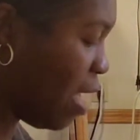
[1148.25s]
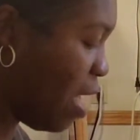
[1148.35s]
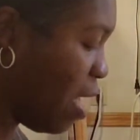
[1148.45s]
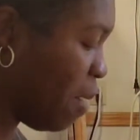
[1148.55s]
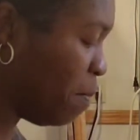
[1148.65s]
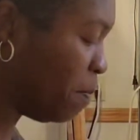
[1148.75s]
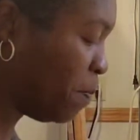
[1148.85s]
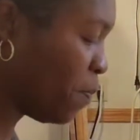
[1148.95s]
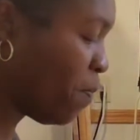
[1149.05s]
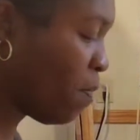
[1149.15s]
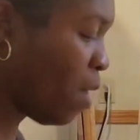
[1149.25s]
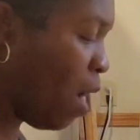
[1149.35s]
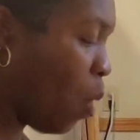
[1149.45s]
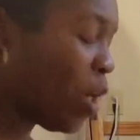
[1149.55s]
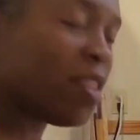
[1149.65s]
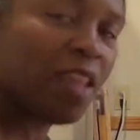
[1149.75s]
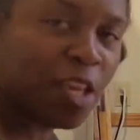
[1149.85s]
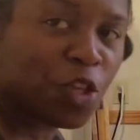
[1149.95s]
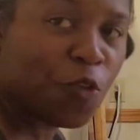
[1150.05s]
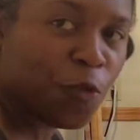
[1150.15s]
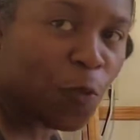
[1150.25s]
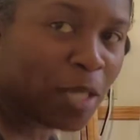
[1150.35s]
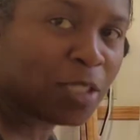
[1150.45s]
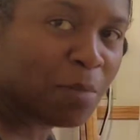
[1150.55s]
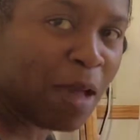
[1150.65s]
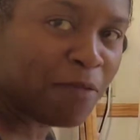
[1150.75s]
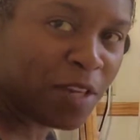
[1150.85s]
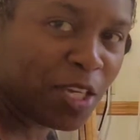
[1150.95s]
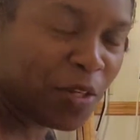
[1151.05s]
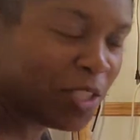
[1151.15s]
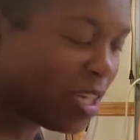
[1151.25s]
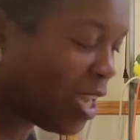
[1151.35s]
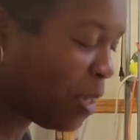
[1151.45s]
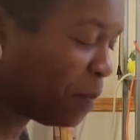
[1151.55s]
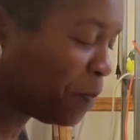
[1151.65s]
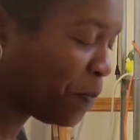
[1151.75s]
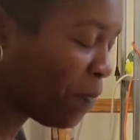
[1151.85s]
I want to thank you for watching my video today.